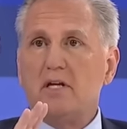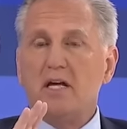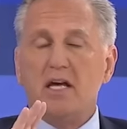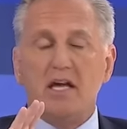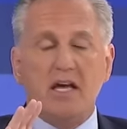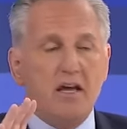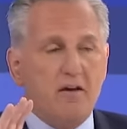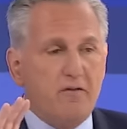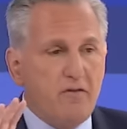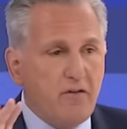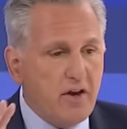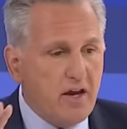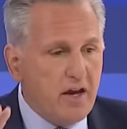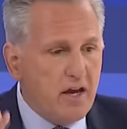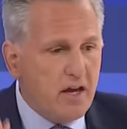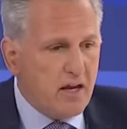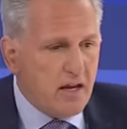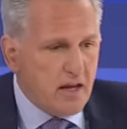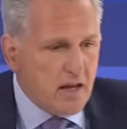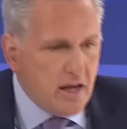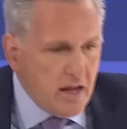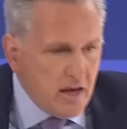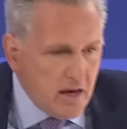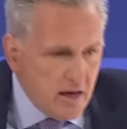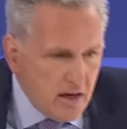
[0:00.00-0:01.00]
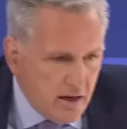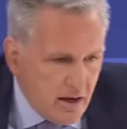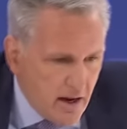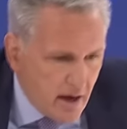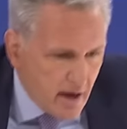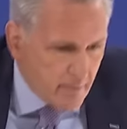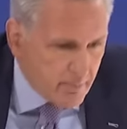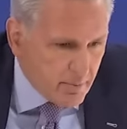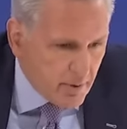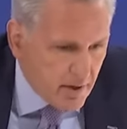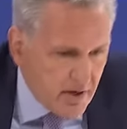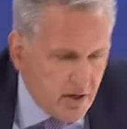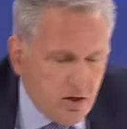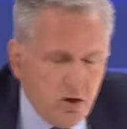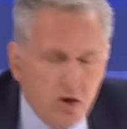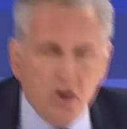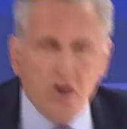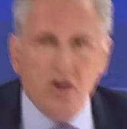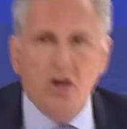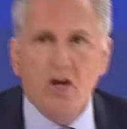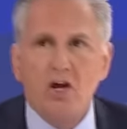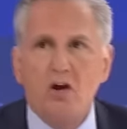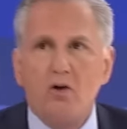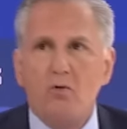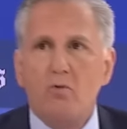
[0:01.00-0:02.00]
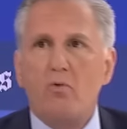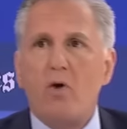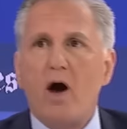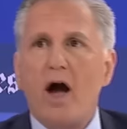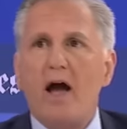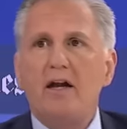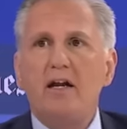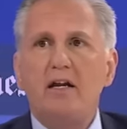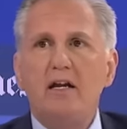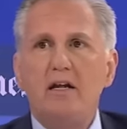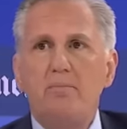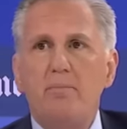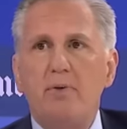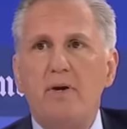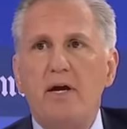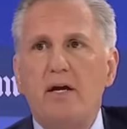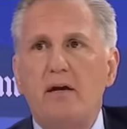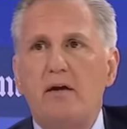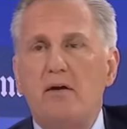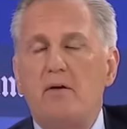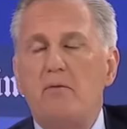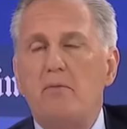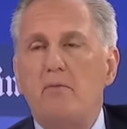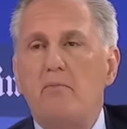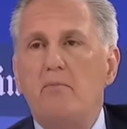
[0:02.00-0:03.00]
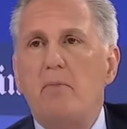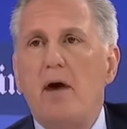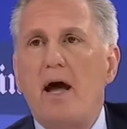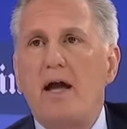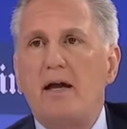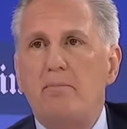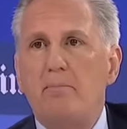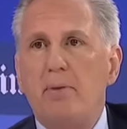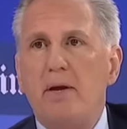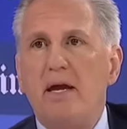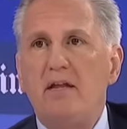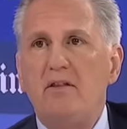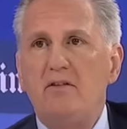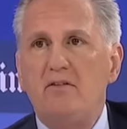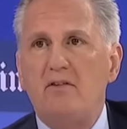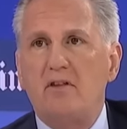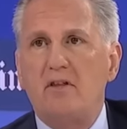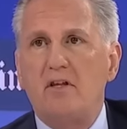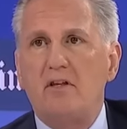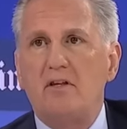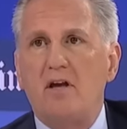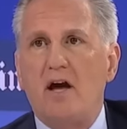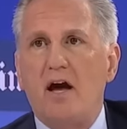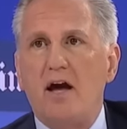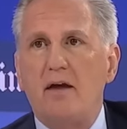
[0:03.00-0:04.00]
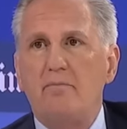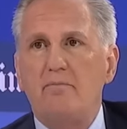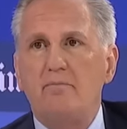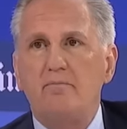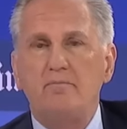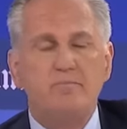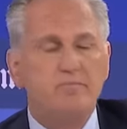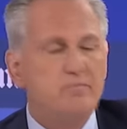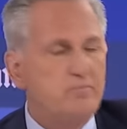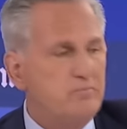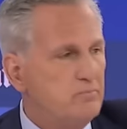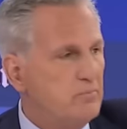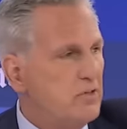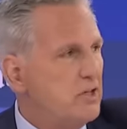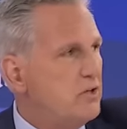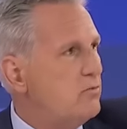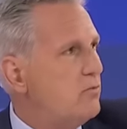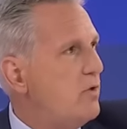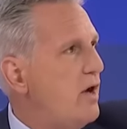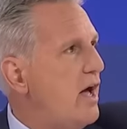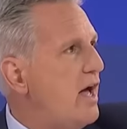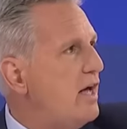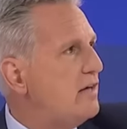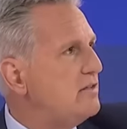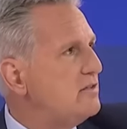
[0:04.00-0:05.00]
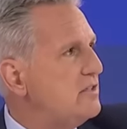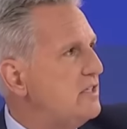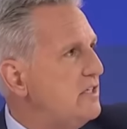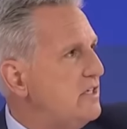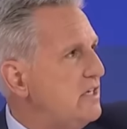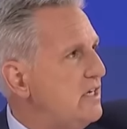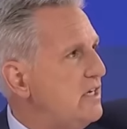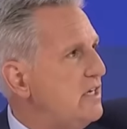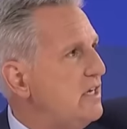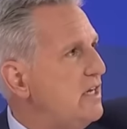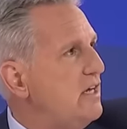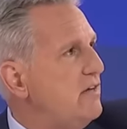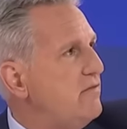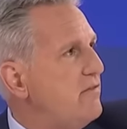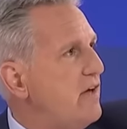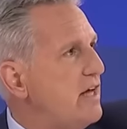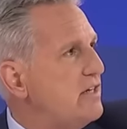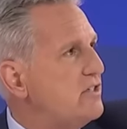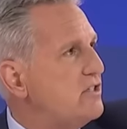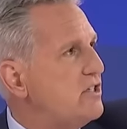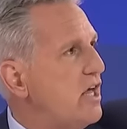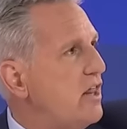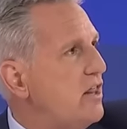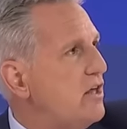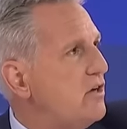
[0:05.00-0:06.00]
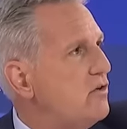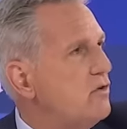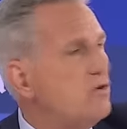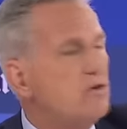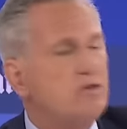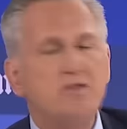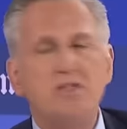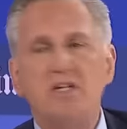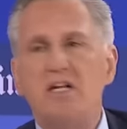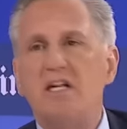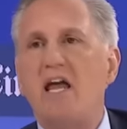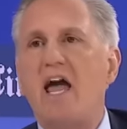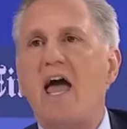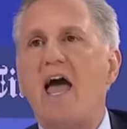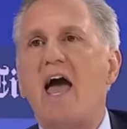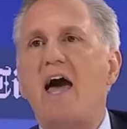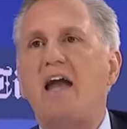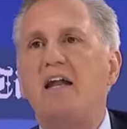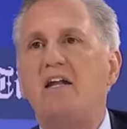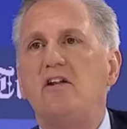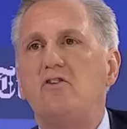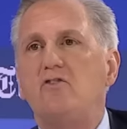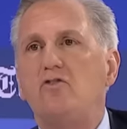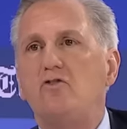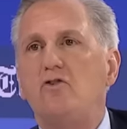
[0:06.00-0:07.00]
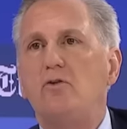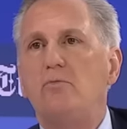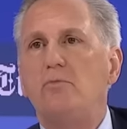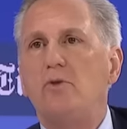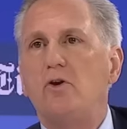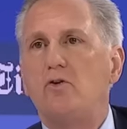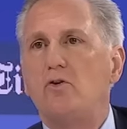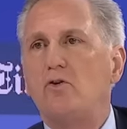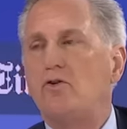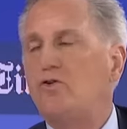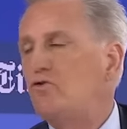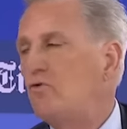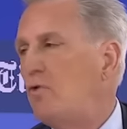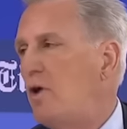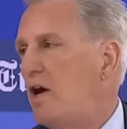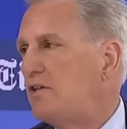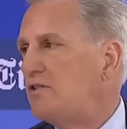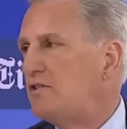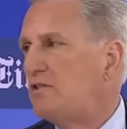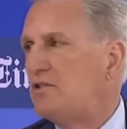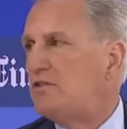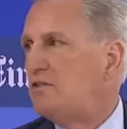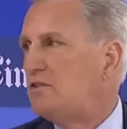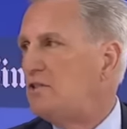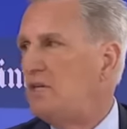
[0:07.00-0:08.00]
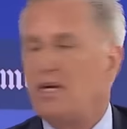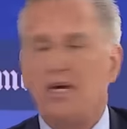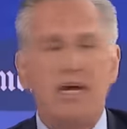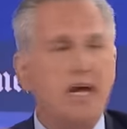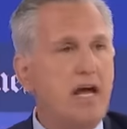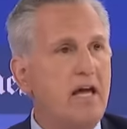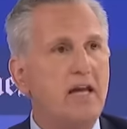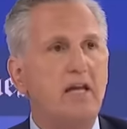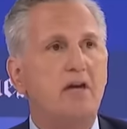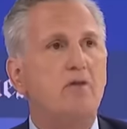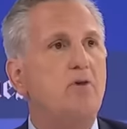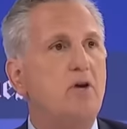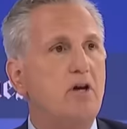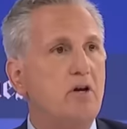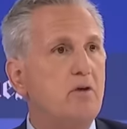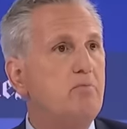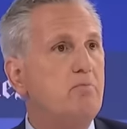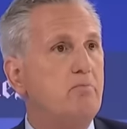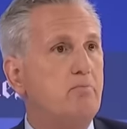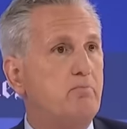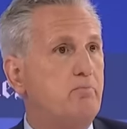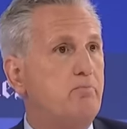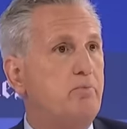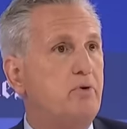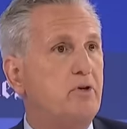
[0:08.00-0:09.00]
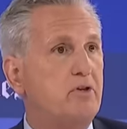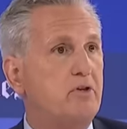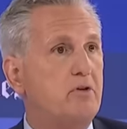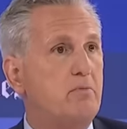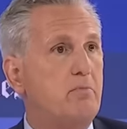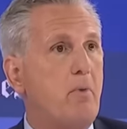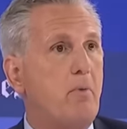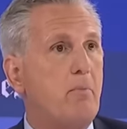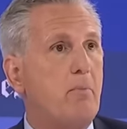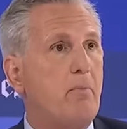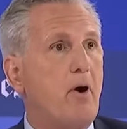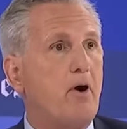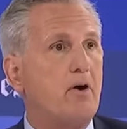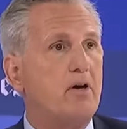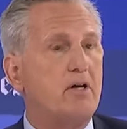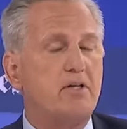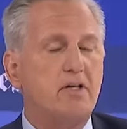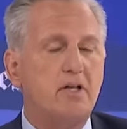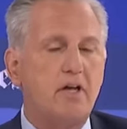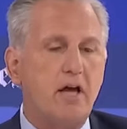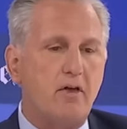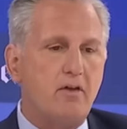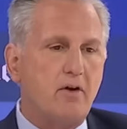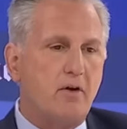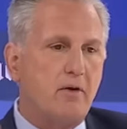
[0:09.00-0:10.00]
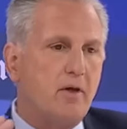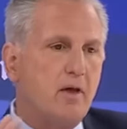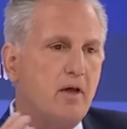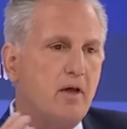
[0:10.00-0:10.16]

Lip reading: If it ended up, and you, why did he pick Mike Pence at the time? Midwest, he needed evangelicals, it added to him, there were questions, and it put the market together.